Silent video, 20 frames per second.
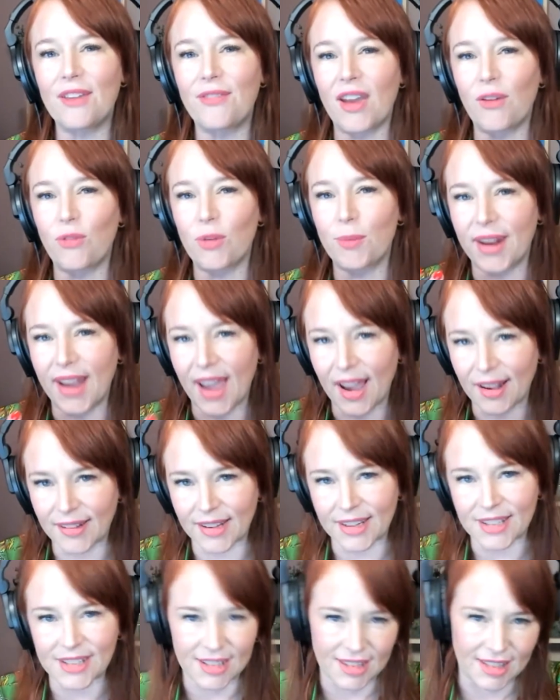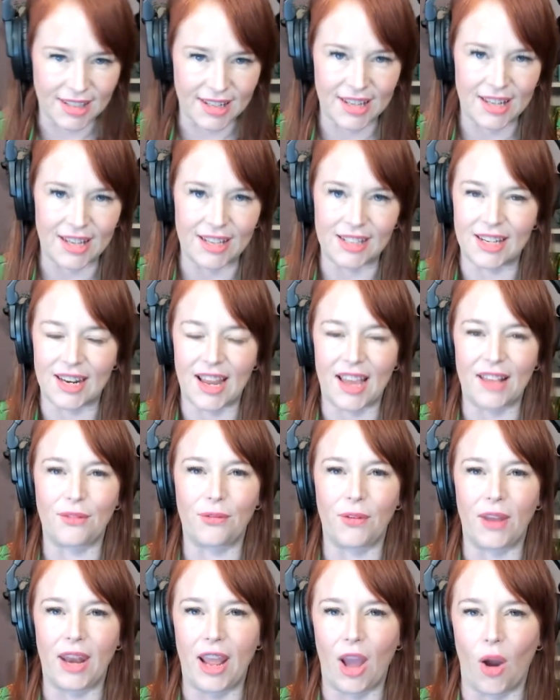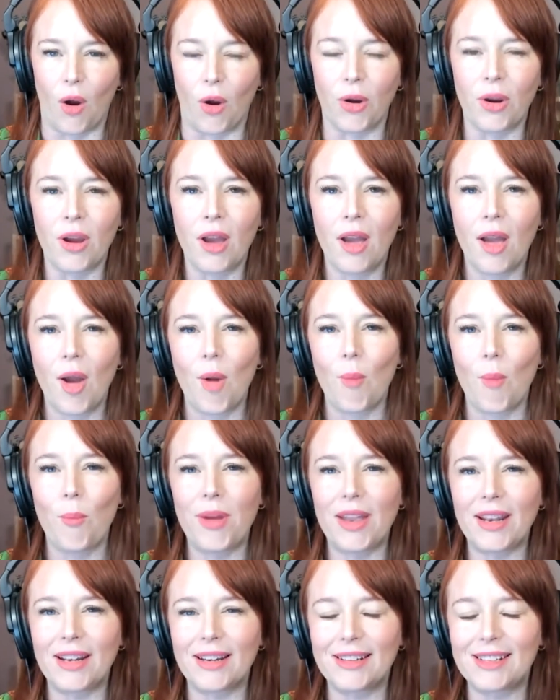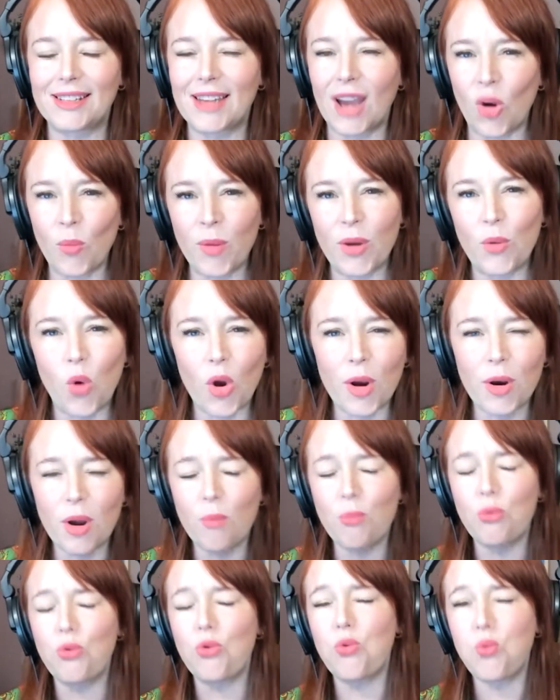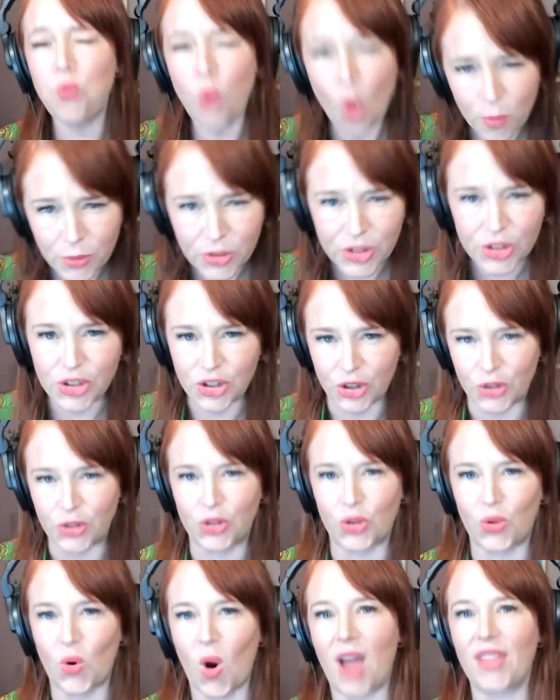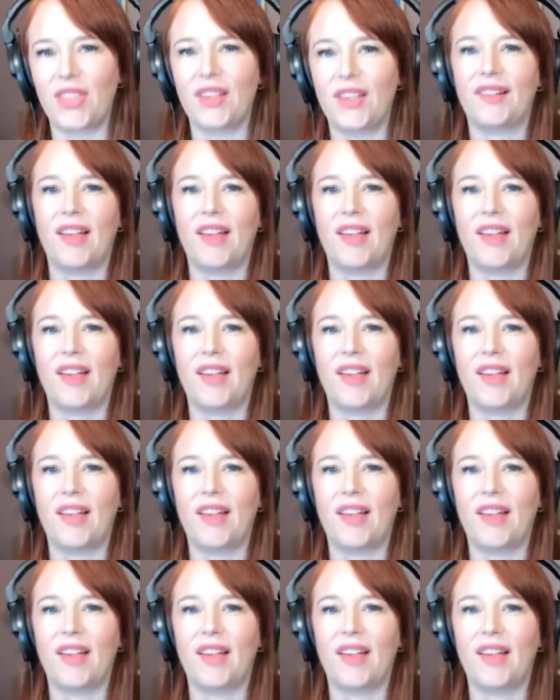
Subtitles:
everybody access to the link in today's video, but tell me, what prompted you to write this